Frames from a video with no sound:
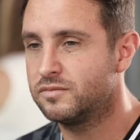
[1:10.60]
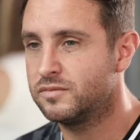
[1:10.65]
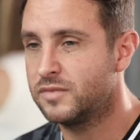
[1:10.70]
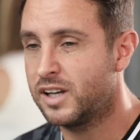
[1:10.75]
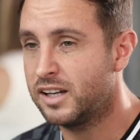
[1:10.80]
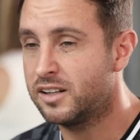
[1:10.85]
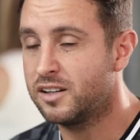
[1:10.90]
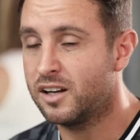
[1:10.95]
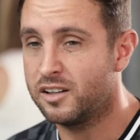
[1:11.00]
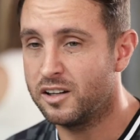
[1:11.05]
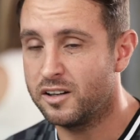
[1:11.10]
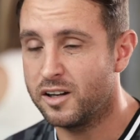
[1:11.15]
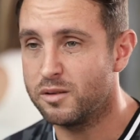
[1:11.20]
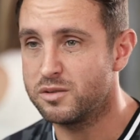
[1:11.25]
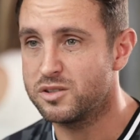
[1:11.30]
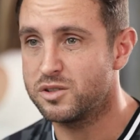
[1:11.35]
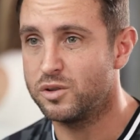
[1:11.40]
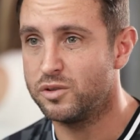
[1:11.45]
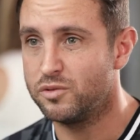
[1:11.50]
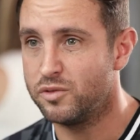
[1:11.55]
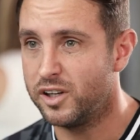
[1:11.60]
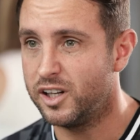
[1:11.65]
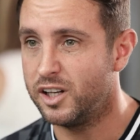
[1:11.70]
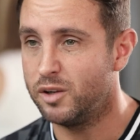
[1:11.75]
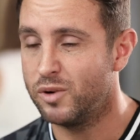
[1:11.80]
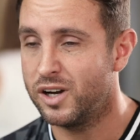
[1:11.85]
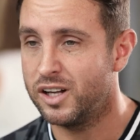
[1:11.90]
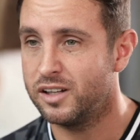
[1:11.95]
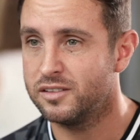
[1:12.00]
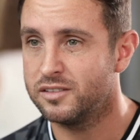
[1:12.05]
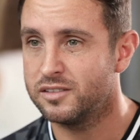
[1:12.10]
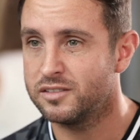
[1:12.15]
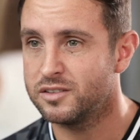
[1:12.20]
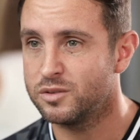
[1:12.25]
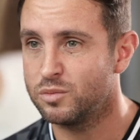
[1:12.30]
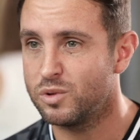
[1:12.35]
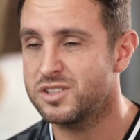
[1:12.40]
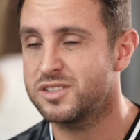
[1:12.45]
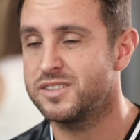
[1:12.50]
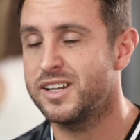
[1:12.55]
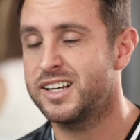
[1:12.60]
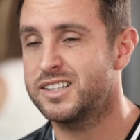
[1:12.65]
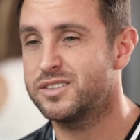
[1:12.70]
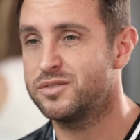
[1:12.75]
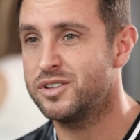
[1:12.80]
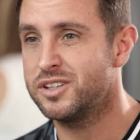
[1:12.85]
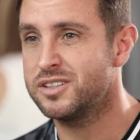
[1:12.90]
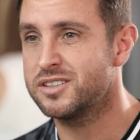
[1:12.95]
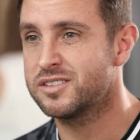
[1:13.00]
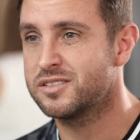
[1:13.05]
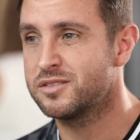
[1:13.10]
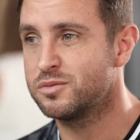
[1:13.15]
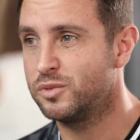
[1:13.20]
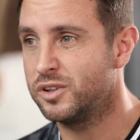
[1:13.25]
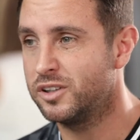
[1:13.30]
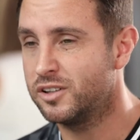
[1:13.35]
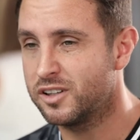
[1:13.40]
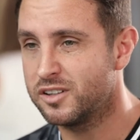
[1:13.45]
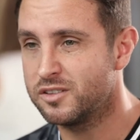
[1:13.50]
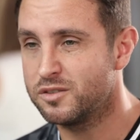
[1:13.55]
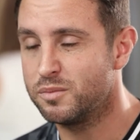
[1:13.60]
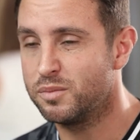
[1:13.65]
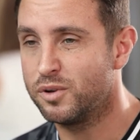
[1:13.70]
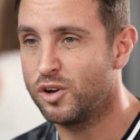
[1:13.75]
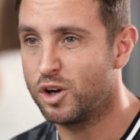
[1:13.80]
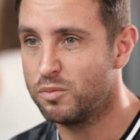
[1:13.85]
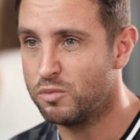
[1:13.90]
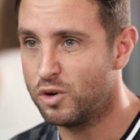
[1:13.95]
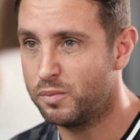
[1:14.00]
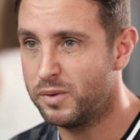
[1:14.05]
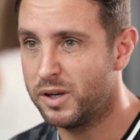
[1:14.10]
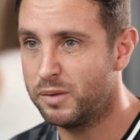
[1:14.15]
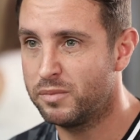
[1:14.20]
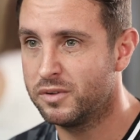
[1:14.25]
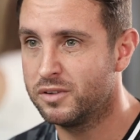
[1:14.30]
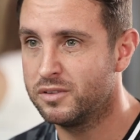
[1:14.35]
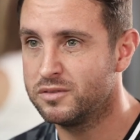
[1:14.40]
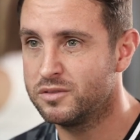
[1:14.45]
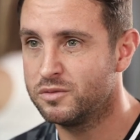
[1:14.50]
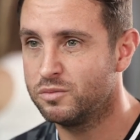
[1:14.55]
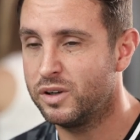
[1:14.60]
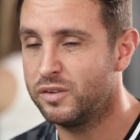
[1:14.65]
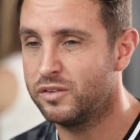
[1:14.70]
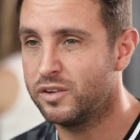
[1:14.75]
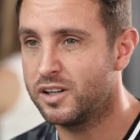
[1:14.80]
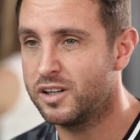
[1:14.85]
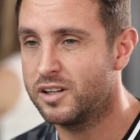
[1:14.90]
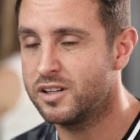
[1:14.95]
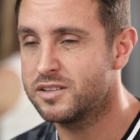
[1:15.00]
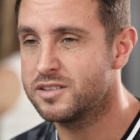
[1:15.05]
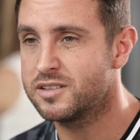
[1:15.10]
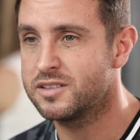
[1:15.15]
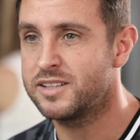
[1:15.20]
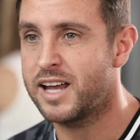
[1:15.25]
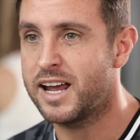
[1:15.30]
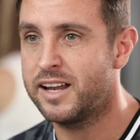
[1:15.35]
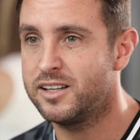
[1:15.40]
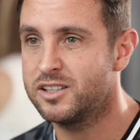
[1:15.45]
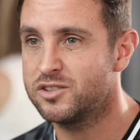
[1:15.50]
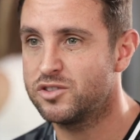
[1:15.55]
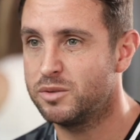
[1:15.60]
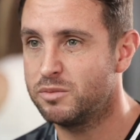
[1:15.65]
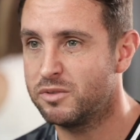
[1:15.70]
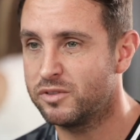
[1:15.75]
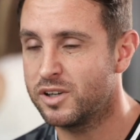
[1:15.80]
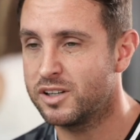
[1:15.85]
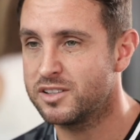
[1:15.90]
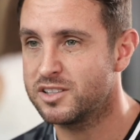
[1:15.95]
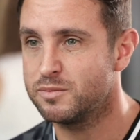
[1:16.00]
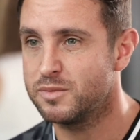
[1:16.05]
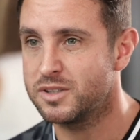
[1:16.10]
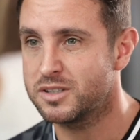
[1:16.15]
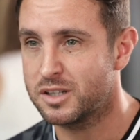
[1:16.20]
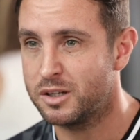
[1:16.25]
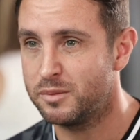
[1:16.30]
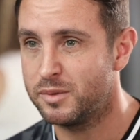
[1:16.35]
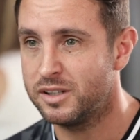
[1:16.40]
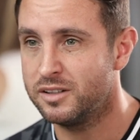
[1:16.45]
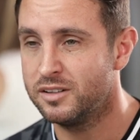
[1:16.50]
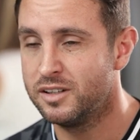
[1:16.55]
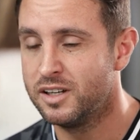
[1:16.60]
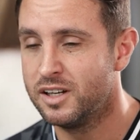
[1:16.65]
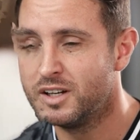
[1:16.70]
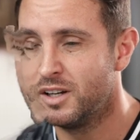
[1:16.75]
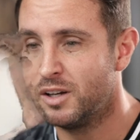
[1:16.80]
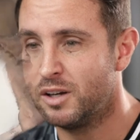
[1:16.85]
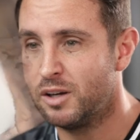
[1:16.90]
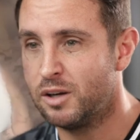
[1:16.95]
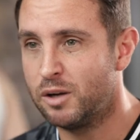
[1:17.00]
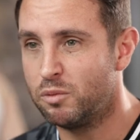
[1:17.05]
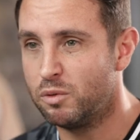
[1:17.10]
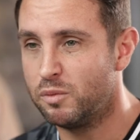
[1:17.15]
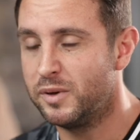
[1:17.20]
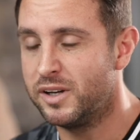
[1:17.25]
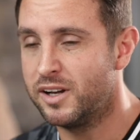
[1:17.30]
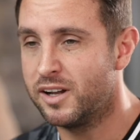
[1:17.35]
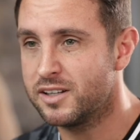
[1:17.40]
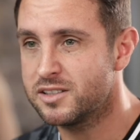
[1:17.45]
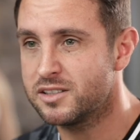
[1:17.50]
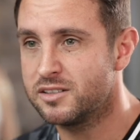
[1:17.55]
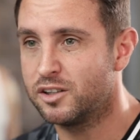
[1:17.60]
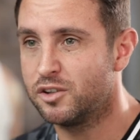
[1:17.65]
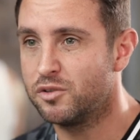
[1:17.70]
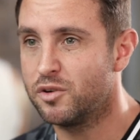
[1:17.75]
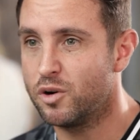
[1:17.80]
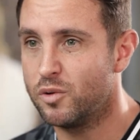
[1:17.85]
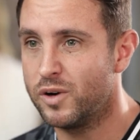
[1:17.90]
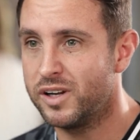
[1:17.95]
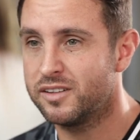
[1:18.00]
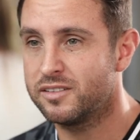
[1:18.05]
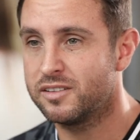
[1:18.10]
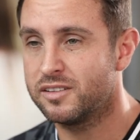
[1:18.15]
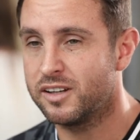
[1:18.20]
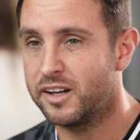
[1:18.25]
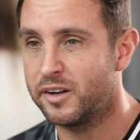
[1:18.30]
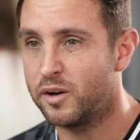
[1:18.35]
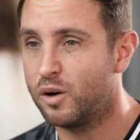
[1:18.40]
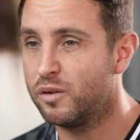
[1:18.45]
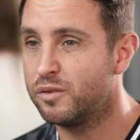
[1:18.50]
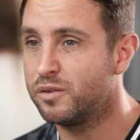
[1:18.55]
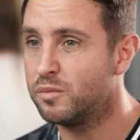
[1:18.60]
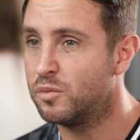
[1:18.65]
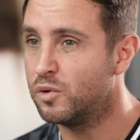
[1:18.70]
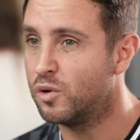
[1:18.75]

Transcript: Head Candy now is doing really well. So what's next for us? We're looking to employ more people. We've got a steady stream of customers coming, and it would be nice to grow it and offer